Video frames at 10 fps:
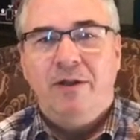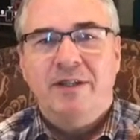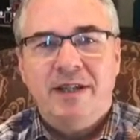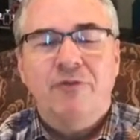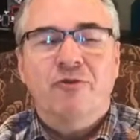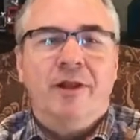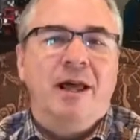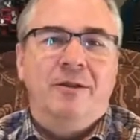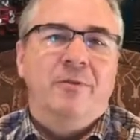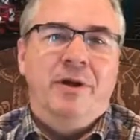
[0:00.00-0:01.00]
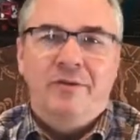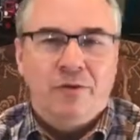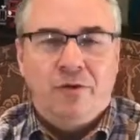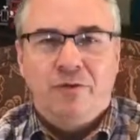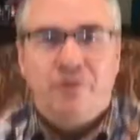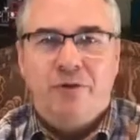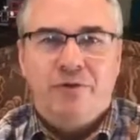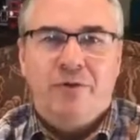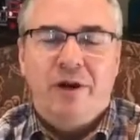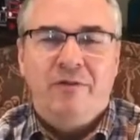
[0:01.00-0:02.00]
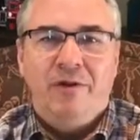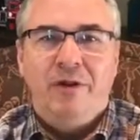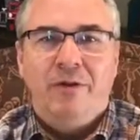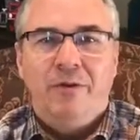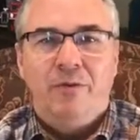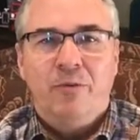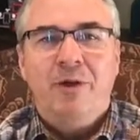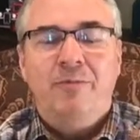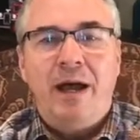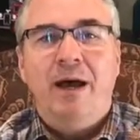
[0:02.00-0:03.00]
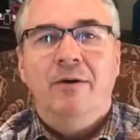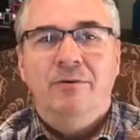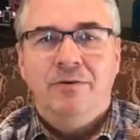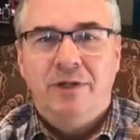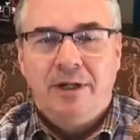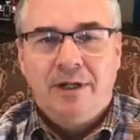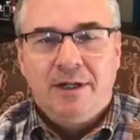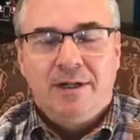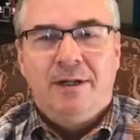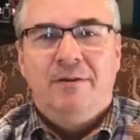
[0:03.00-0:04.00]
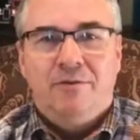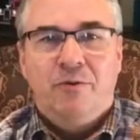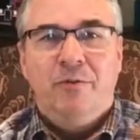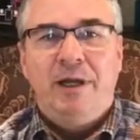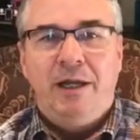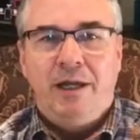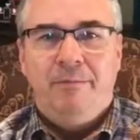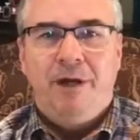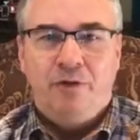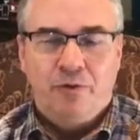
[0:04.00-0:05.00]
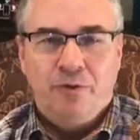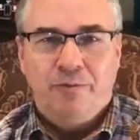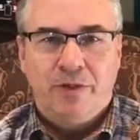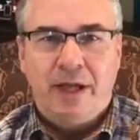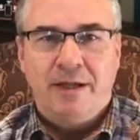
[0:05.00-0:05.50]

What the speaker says: the central element of Uncle Joe's gravy are 3 pounds of cremini mushrooms.